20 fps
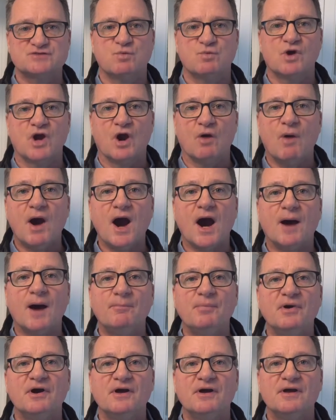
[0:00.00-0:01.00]
go
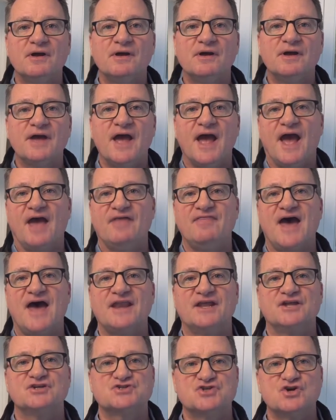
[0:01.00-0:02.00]
up, and that
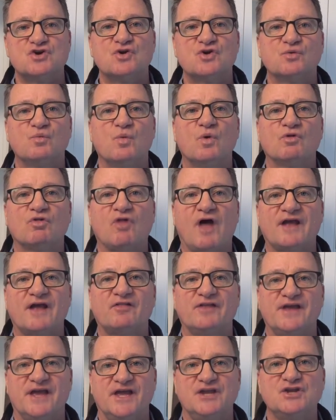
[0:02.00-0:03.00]
in turn will
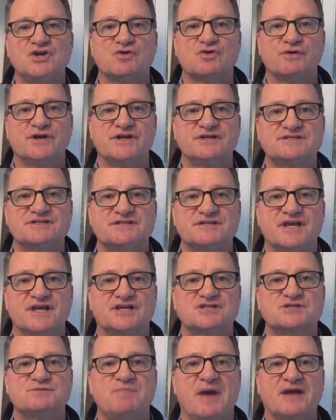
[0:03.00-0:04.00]
likely increase the
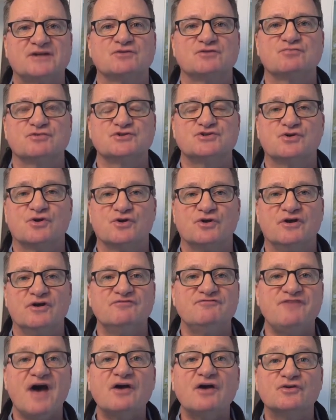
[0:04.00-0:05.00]
expected return of
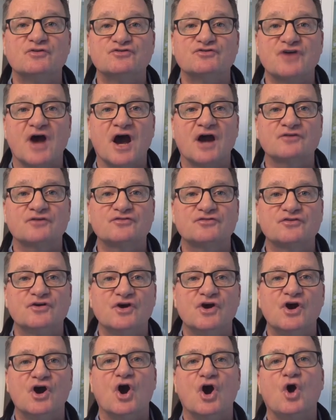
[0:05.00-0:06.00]
value stocks
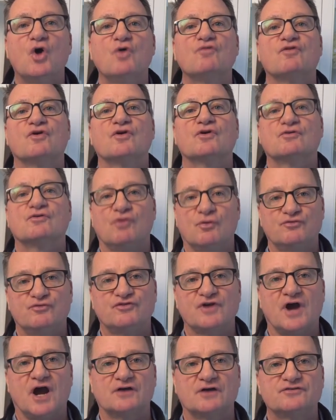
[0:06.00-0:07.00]
over growth
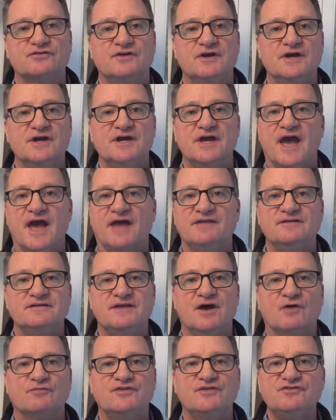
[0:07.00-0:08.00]
stocks. And
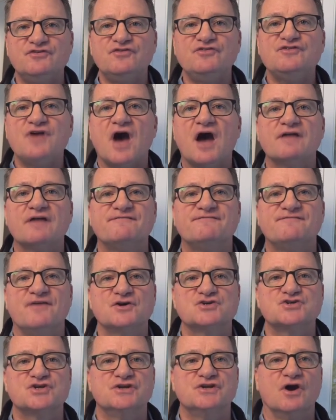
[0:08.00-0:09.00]
now this is not a
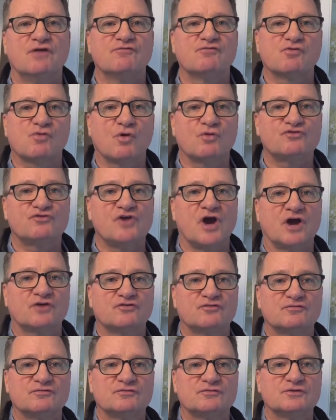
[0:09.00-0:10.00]
function of growth
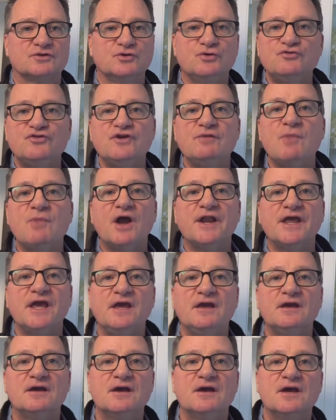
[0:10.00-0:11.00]
stocks losing
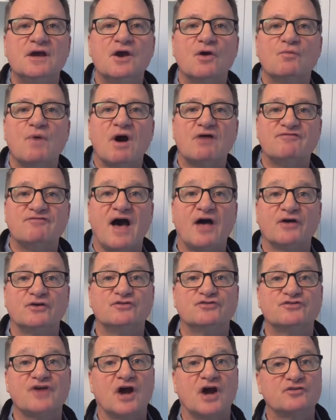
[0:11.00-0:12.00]
money while value
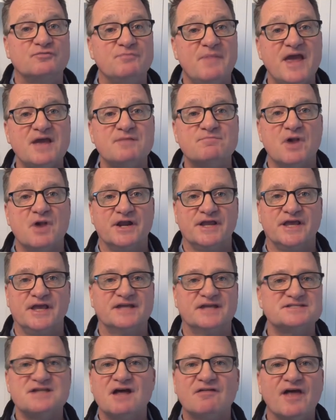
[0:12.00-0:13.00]
stocks make money.
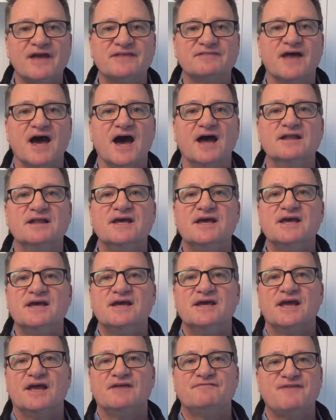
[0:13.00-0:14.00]
It's not like that.
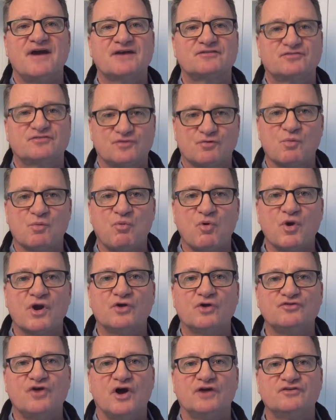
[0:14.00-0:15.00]
In fact, the report
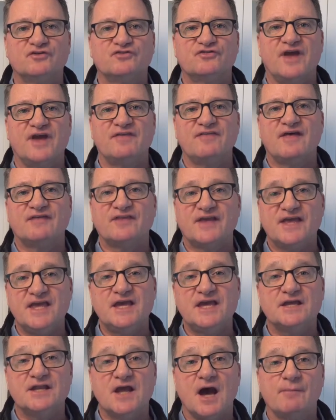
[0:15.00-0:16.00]
goes on to say that the
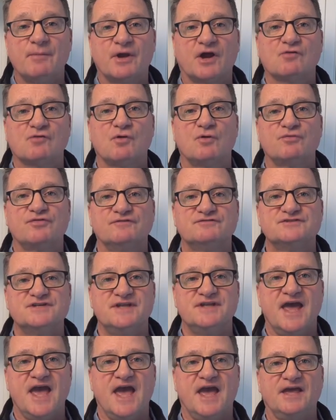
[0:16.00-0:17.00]
economic growth of
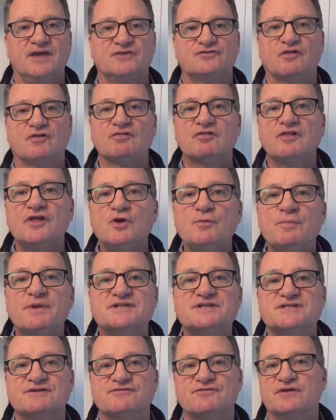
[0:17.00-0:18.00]
today is a little
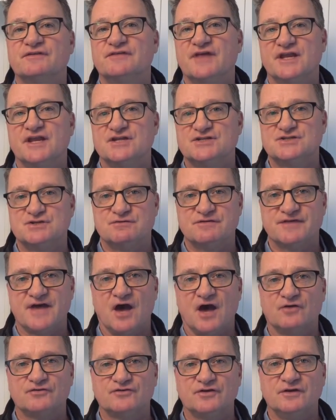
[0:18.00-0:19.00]
bit different than in
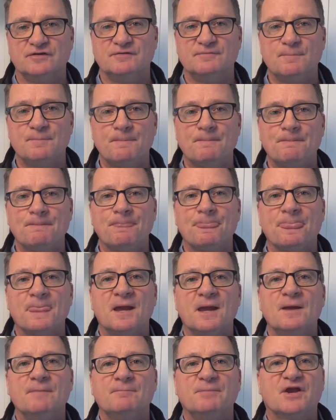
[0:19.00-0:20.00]
2000
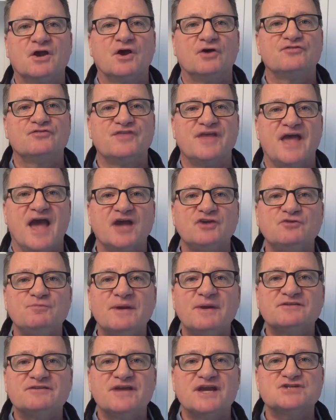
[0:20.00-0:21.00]
because the
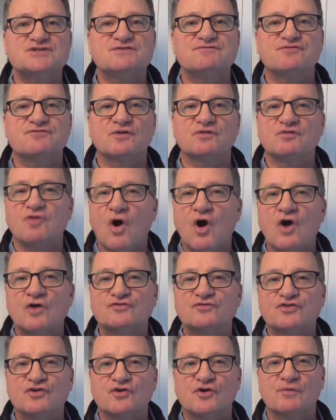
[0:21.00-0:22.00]
expectation for
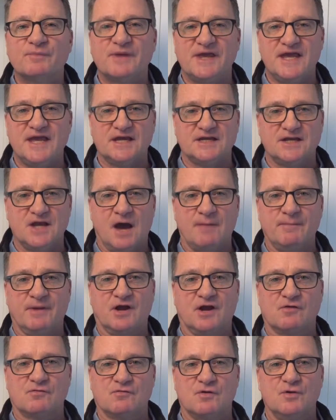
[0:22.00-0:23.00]
long-term
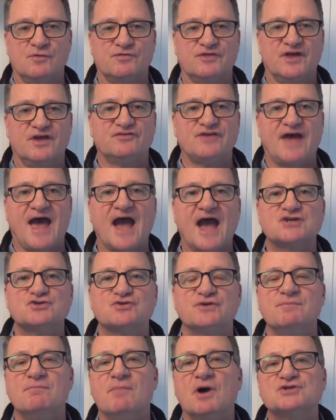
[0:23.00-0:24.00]
economic growth is
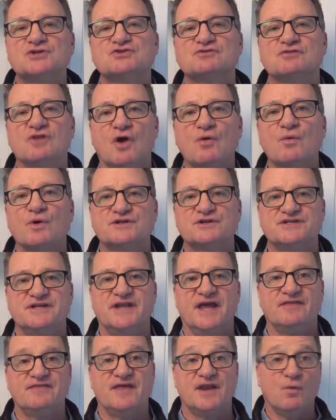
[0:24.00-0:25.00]
actually much lower
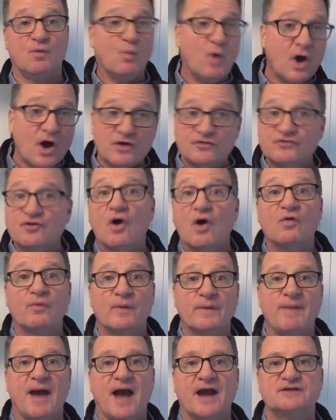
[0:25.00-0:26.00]
today than it was all the
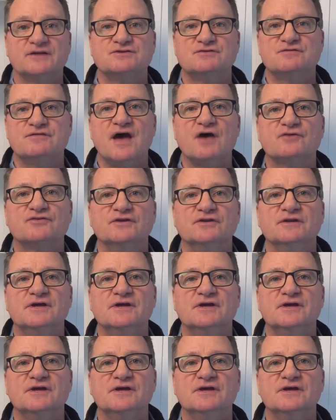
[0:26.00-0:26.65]
way back in 2000.